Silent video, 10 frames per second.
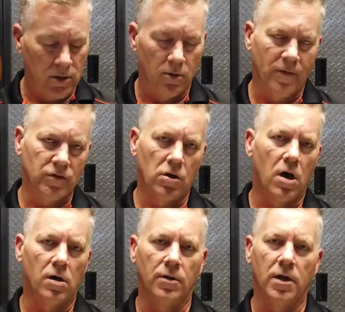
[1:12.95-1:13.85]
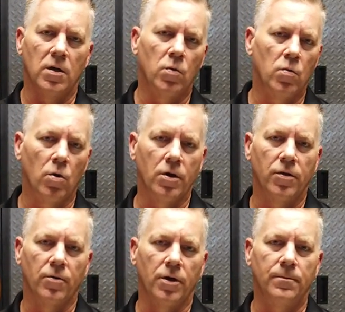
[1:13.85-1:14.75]
So give us a call and we'll work
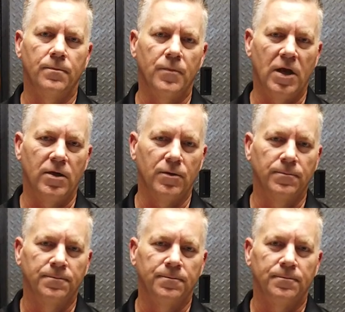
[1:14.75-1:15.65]
you through it. Thank you.